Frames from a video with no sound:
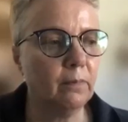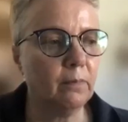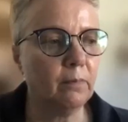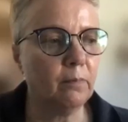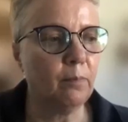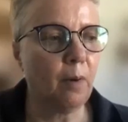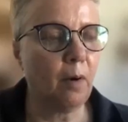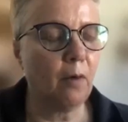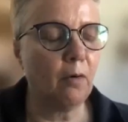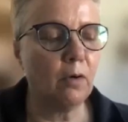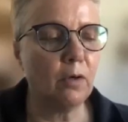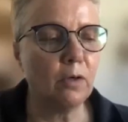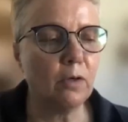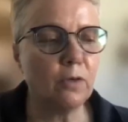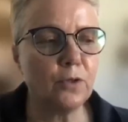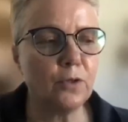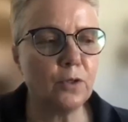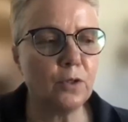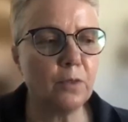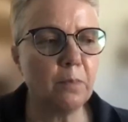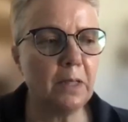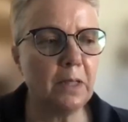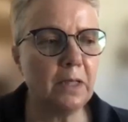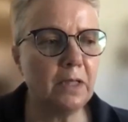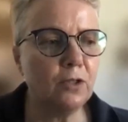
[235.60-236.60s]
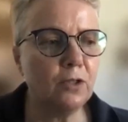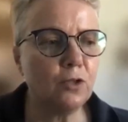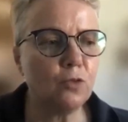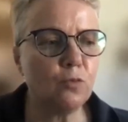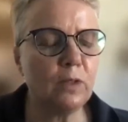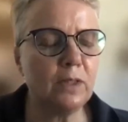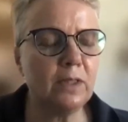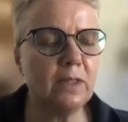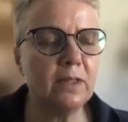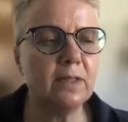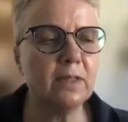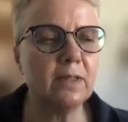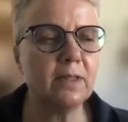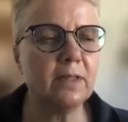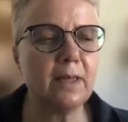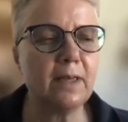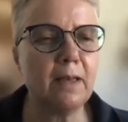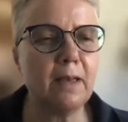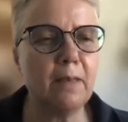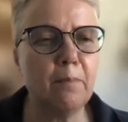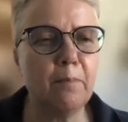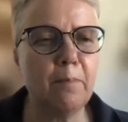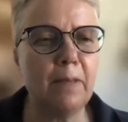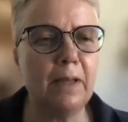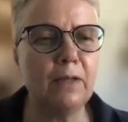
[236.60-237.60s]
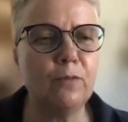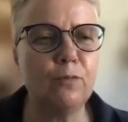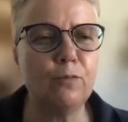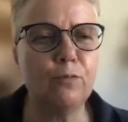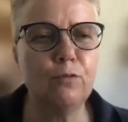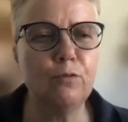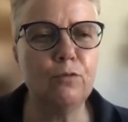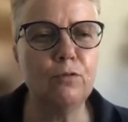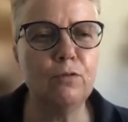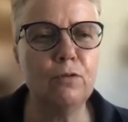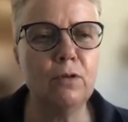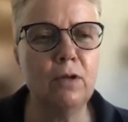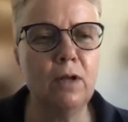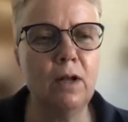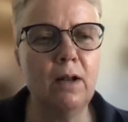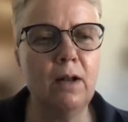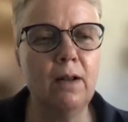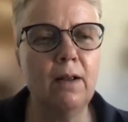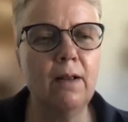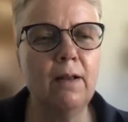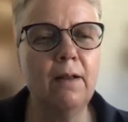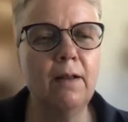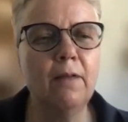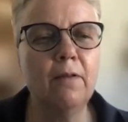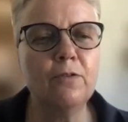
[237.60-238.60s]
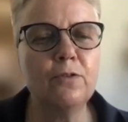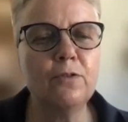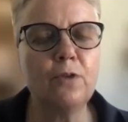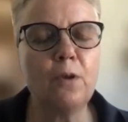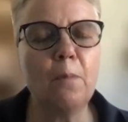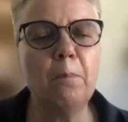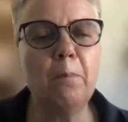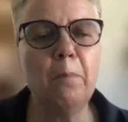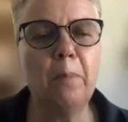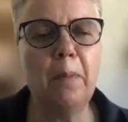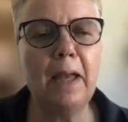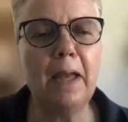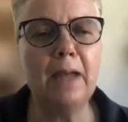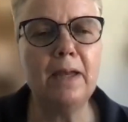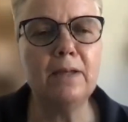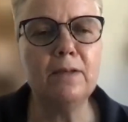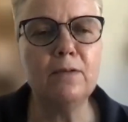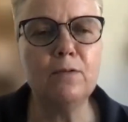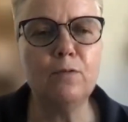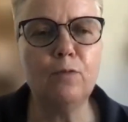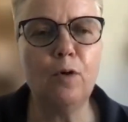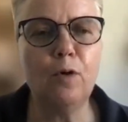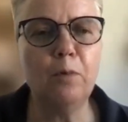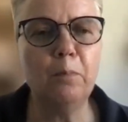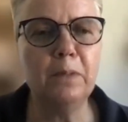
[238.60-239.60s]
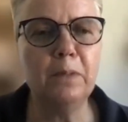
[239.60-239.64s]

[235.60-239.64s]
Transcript: Powell's speech, what did he say? Painful, some pain for